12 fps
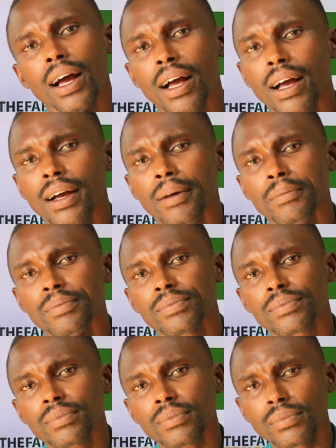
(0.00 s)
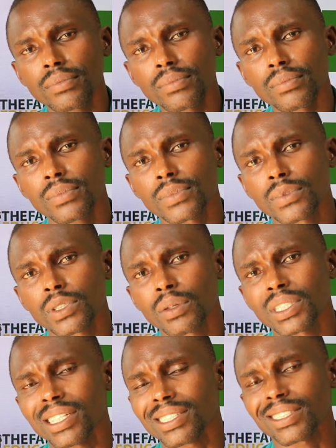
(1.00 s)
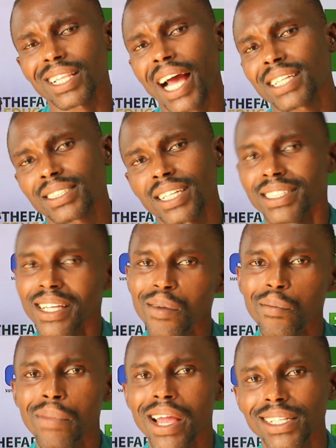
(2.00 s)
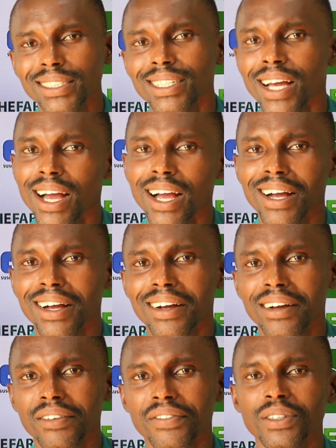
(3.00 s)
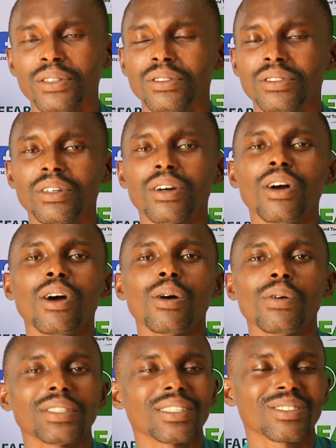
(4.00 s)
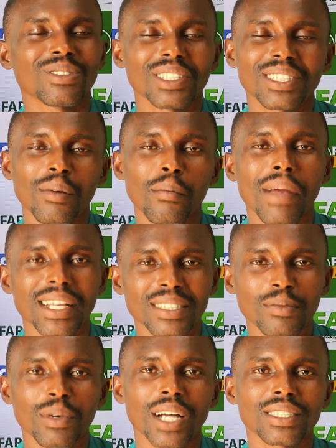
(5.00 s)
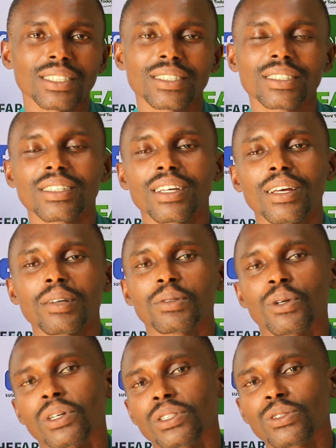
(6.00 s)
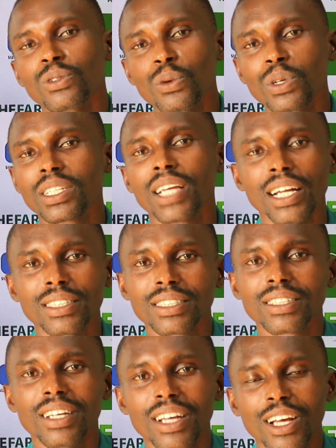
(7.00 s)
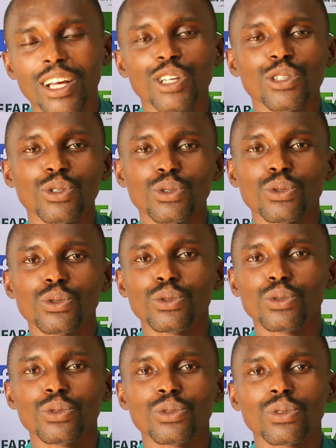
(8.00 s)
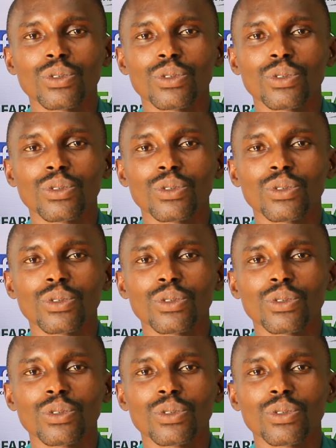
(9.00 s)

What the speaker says: they slash and then bend their fields, which is not the best practice, because doing that you